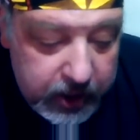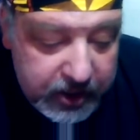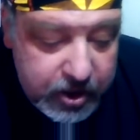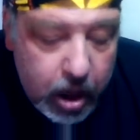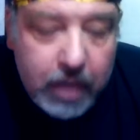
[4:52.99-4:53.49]

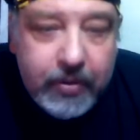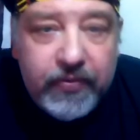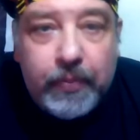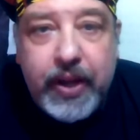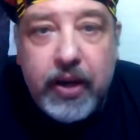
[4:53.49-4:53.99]
He's notable
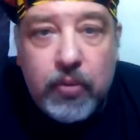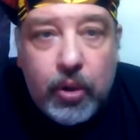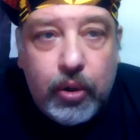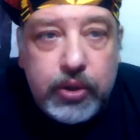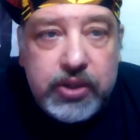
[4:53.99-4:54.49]
for playing
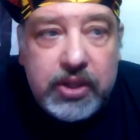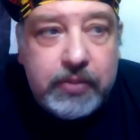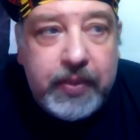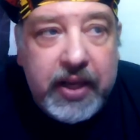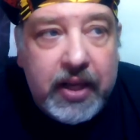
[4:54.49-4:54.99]
roles
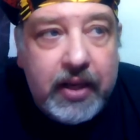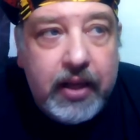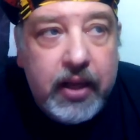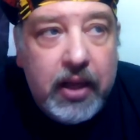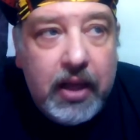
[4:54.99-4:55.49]
as
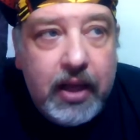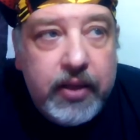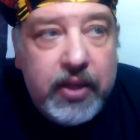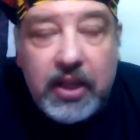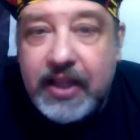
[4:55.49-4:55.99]
being
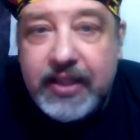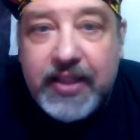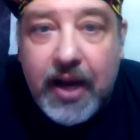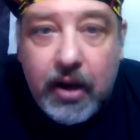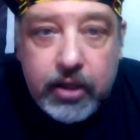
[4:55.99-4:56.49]
the
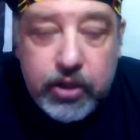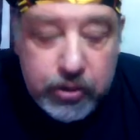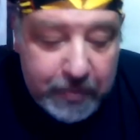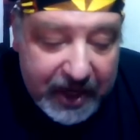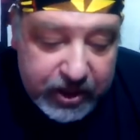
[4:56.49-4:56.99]
lead
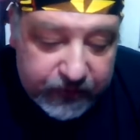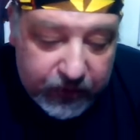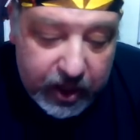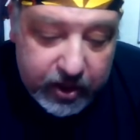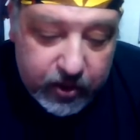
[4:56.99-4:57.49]
character's best
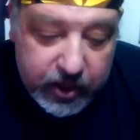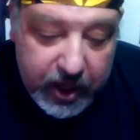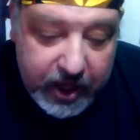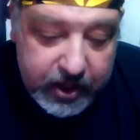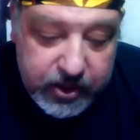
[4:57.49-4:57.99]
friend,
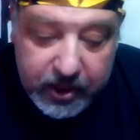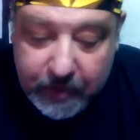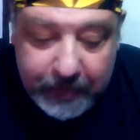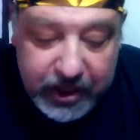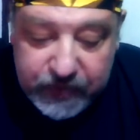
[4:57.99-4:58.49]
okay? He's like
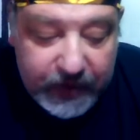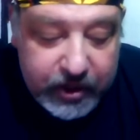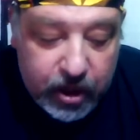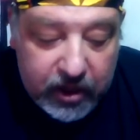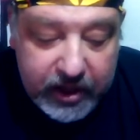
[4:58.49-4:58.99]
the best
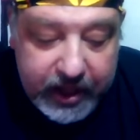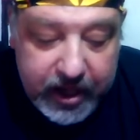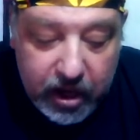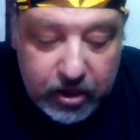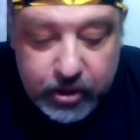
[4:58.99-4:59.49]
friend to all the
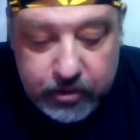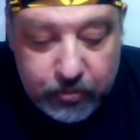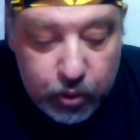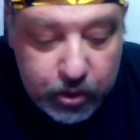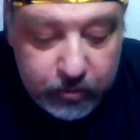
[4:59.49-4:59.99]
lead characters
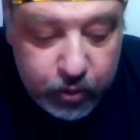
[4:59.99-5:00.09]
in most of